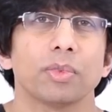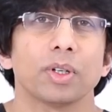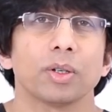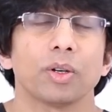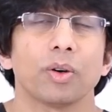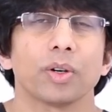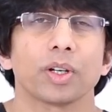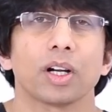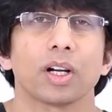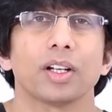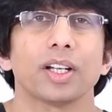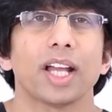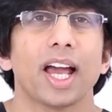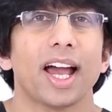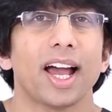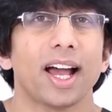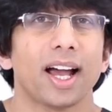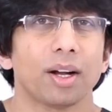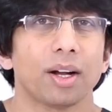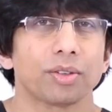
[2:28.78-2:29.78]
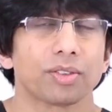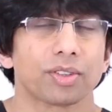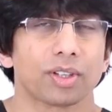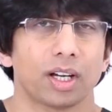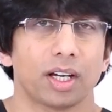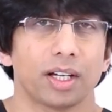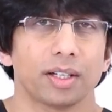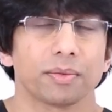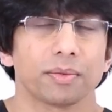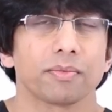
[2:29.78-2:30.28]
going on
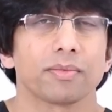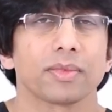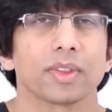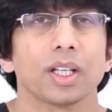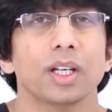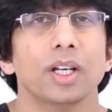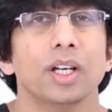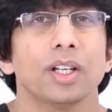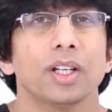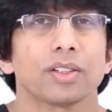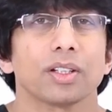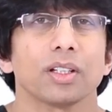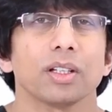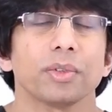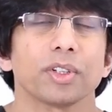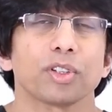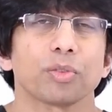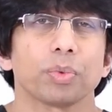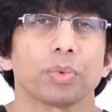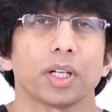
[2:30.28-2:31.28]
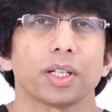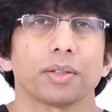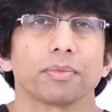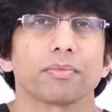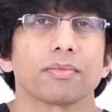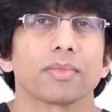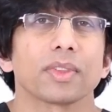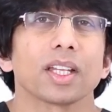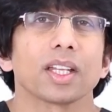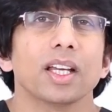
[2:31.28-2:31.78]
outside. So let me explain.
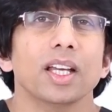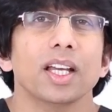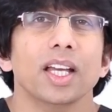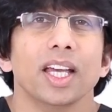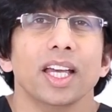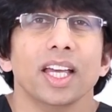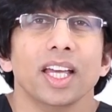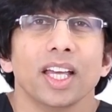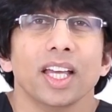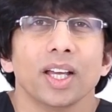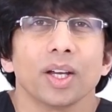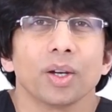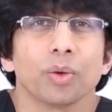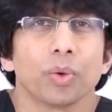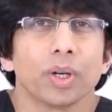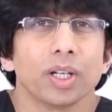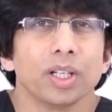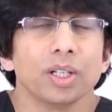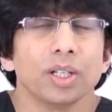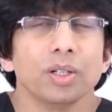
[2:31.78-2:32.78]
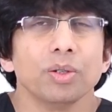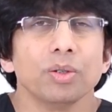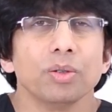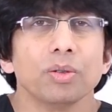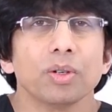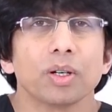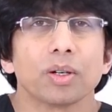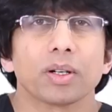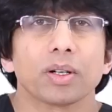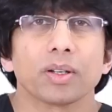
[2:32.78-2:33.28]
When
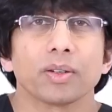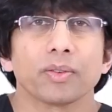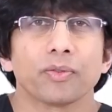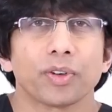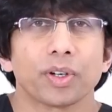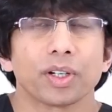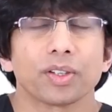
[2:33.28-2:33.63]
you, for